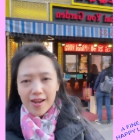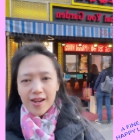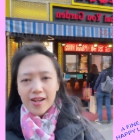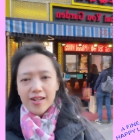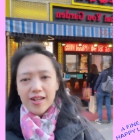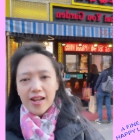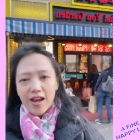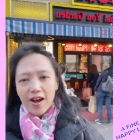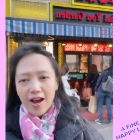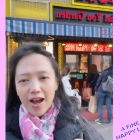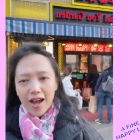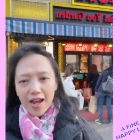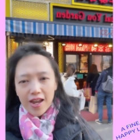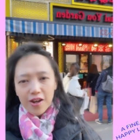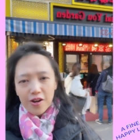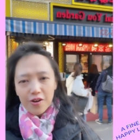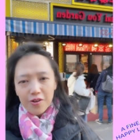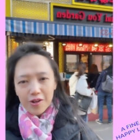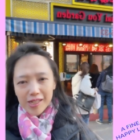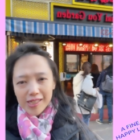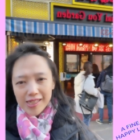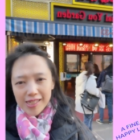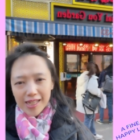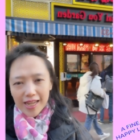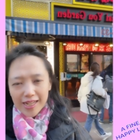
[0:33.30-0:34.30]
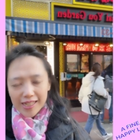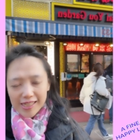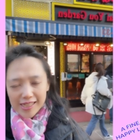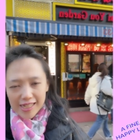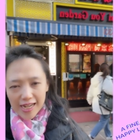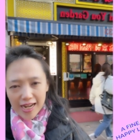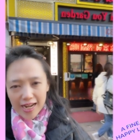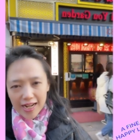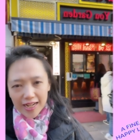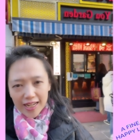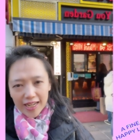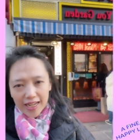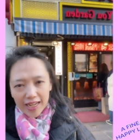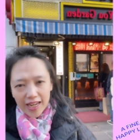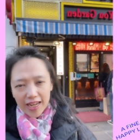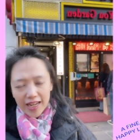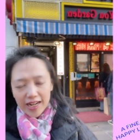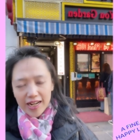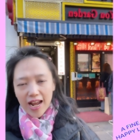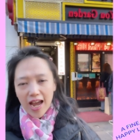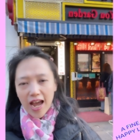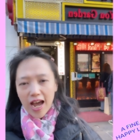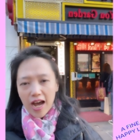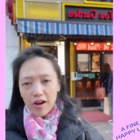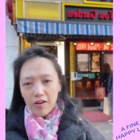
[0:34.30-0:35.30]
Now, I always like dining in.
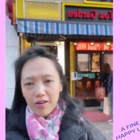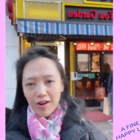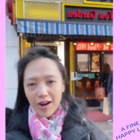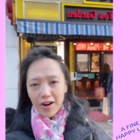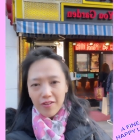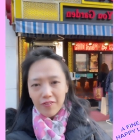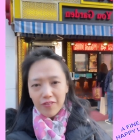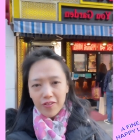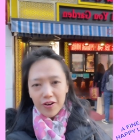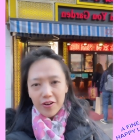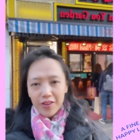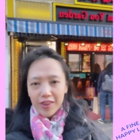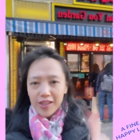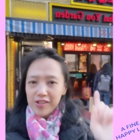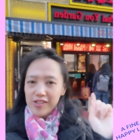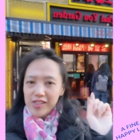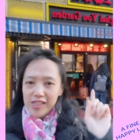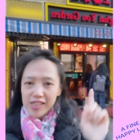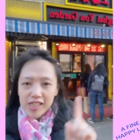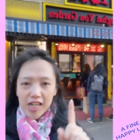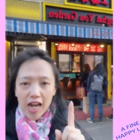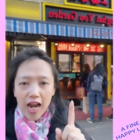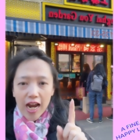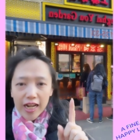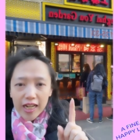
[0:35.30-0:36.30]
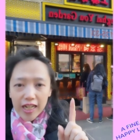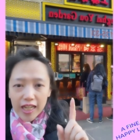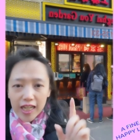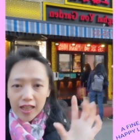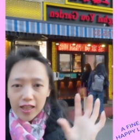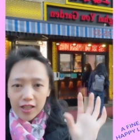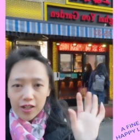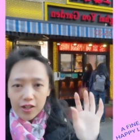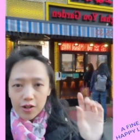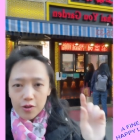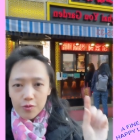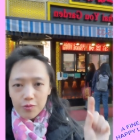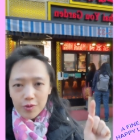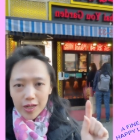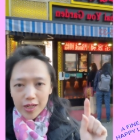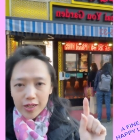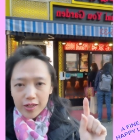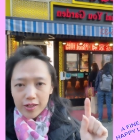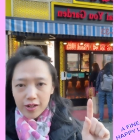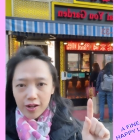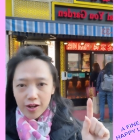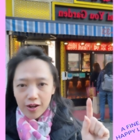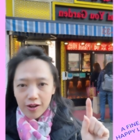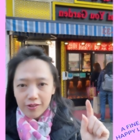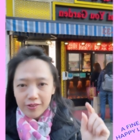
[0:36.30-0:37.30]
However, there's a tiny little
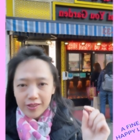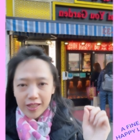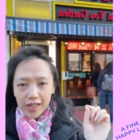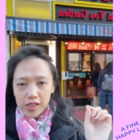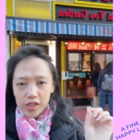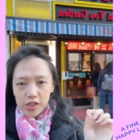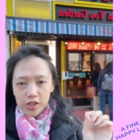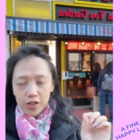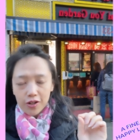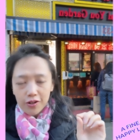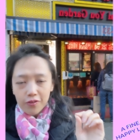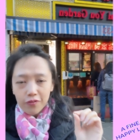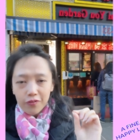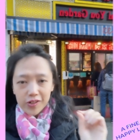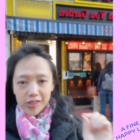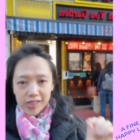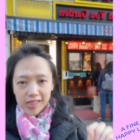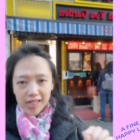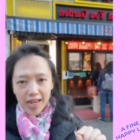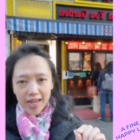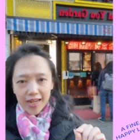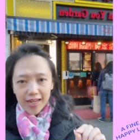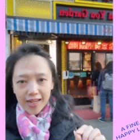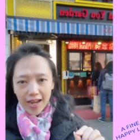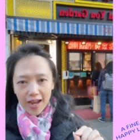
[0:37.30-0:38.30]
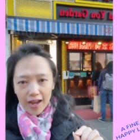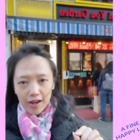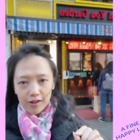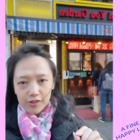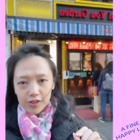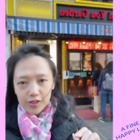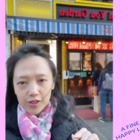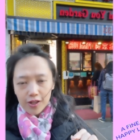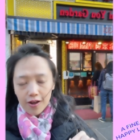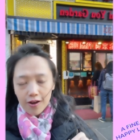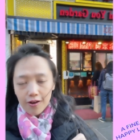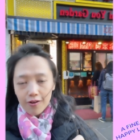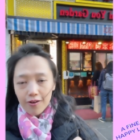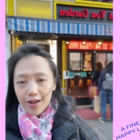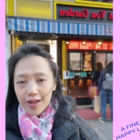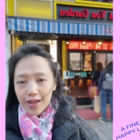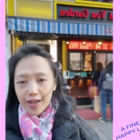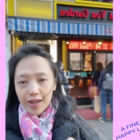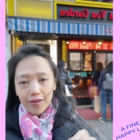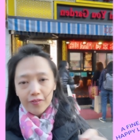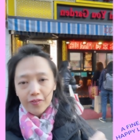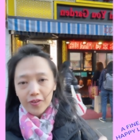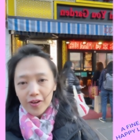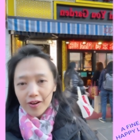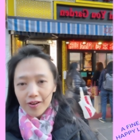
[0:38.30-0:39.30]
window that's good for takeout. So
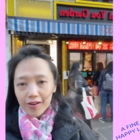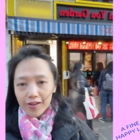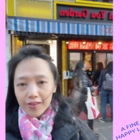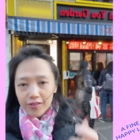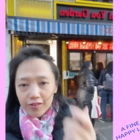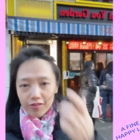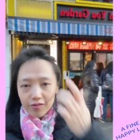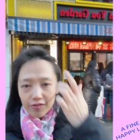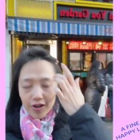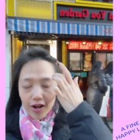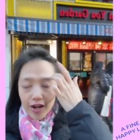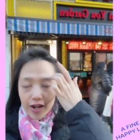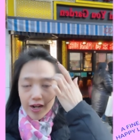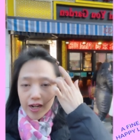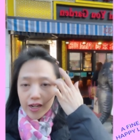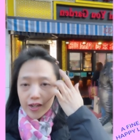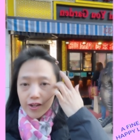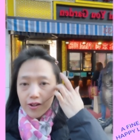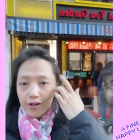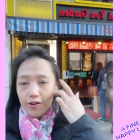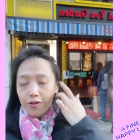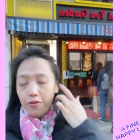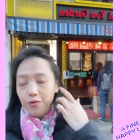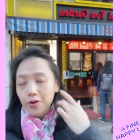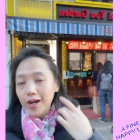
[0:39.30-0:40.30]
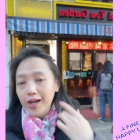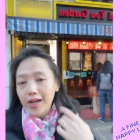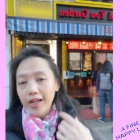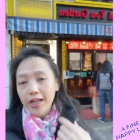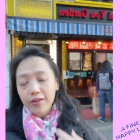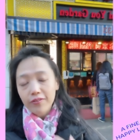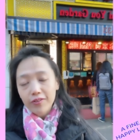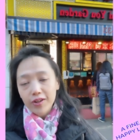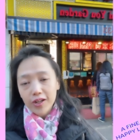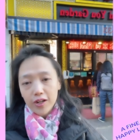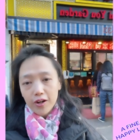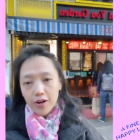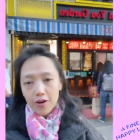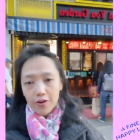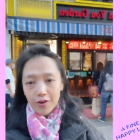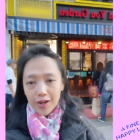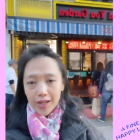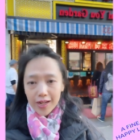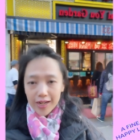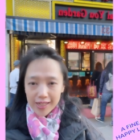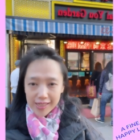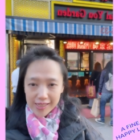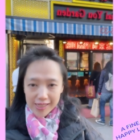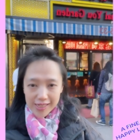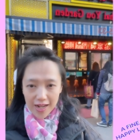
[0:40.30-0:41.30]
if you're on the run and you don't want to even go in
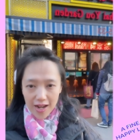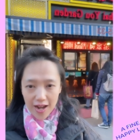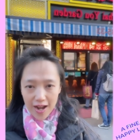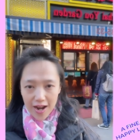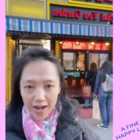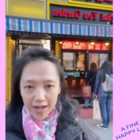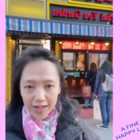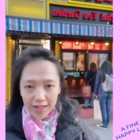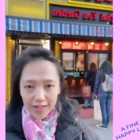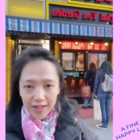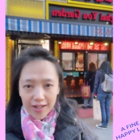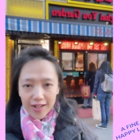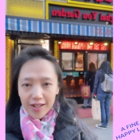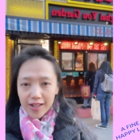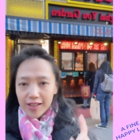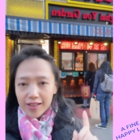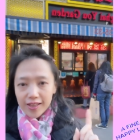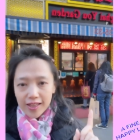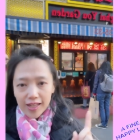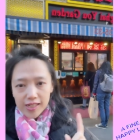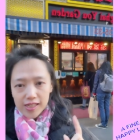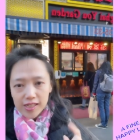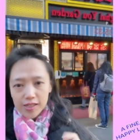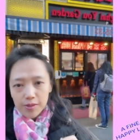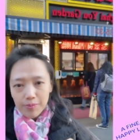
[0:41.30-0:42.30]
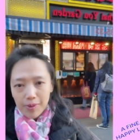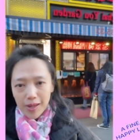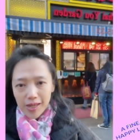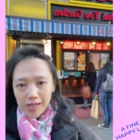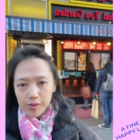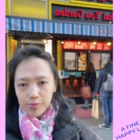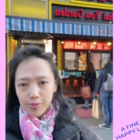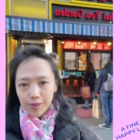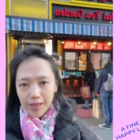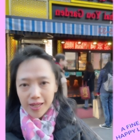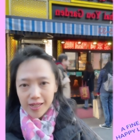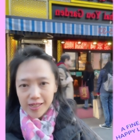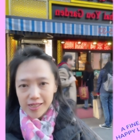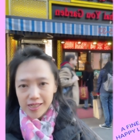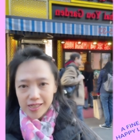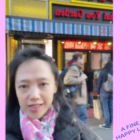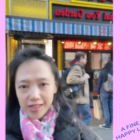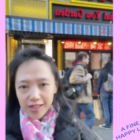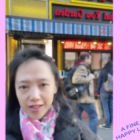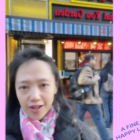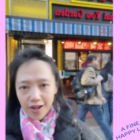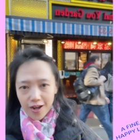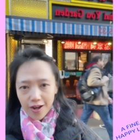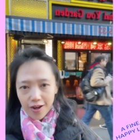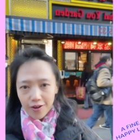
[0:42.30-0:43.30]
and dine, that's the best place to
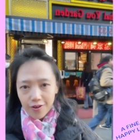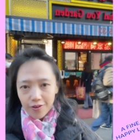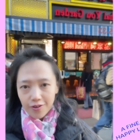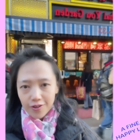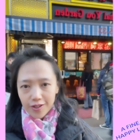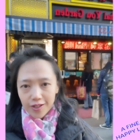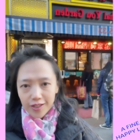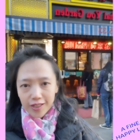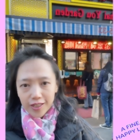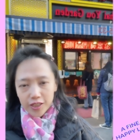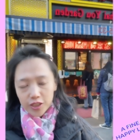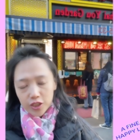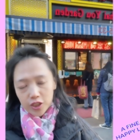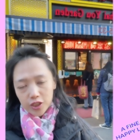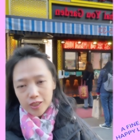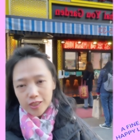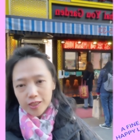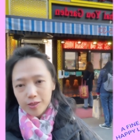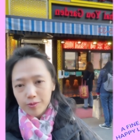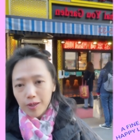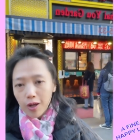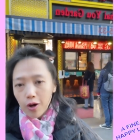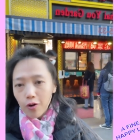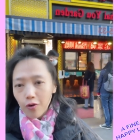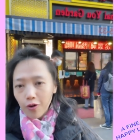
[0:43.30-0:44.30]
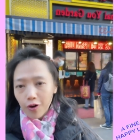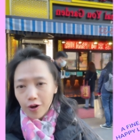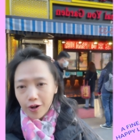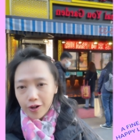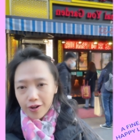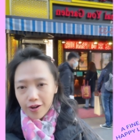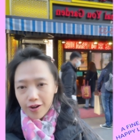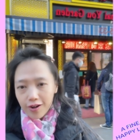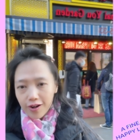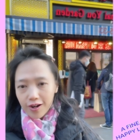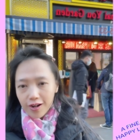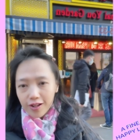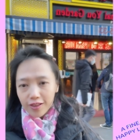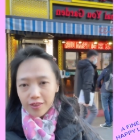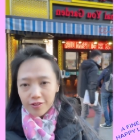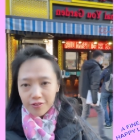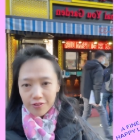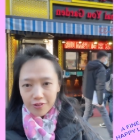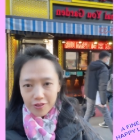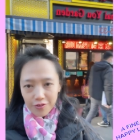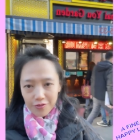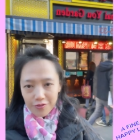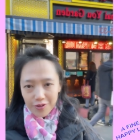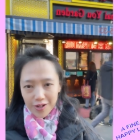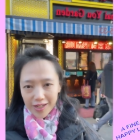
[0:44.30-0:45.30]
go. Just order through
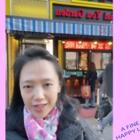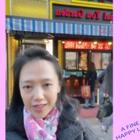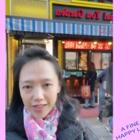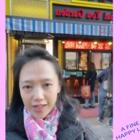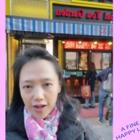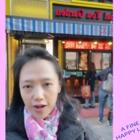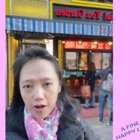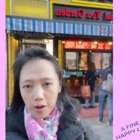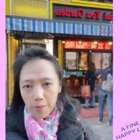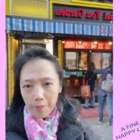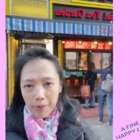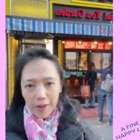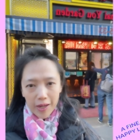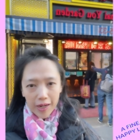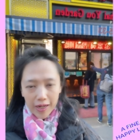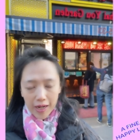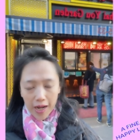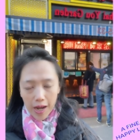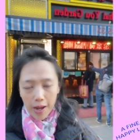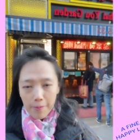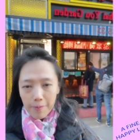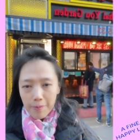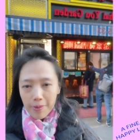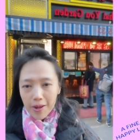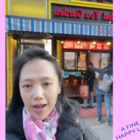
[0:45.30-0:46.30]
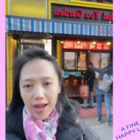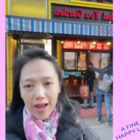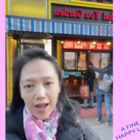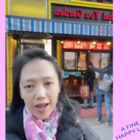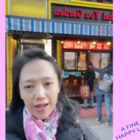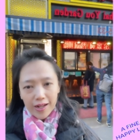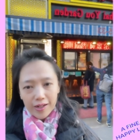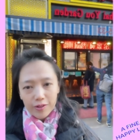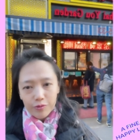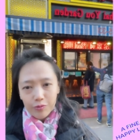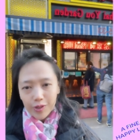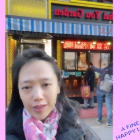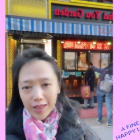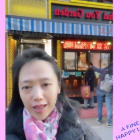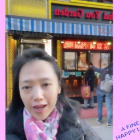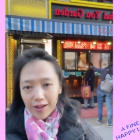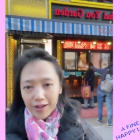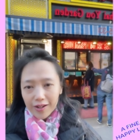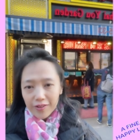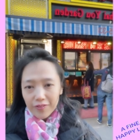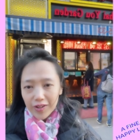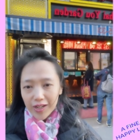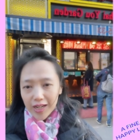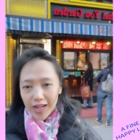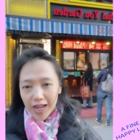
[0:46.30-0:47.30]
the window, pick up, and without
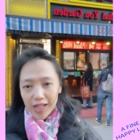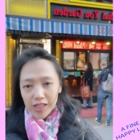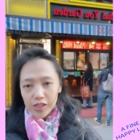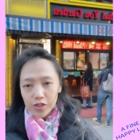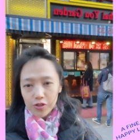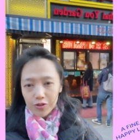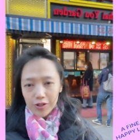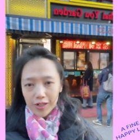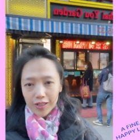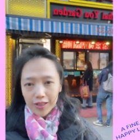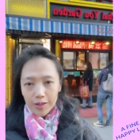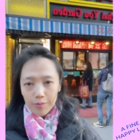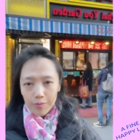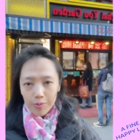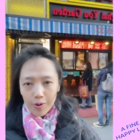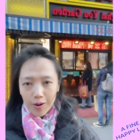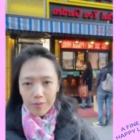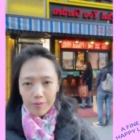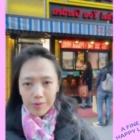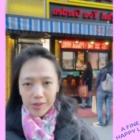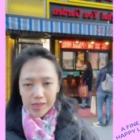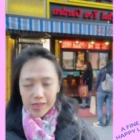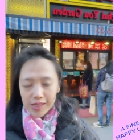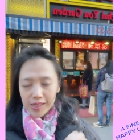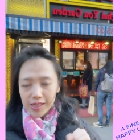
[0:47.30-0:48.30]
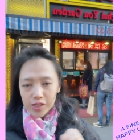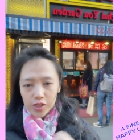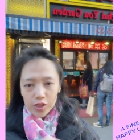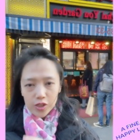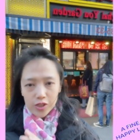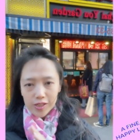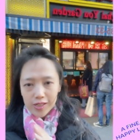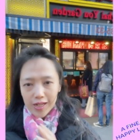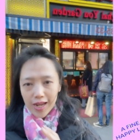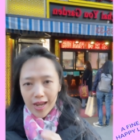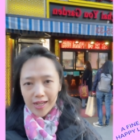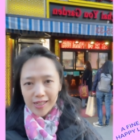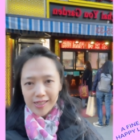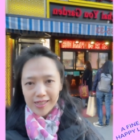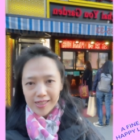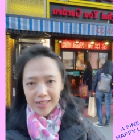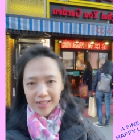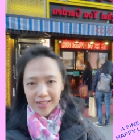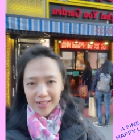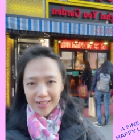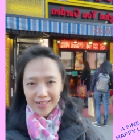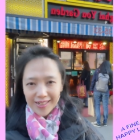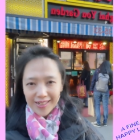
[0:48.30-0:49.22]
even entering the premises, just exit.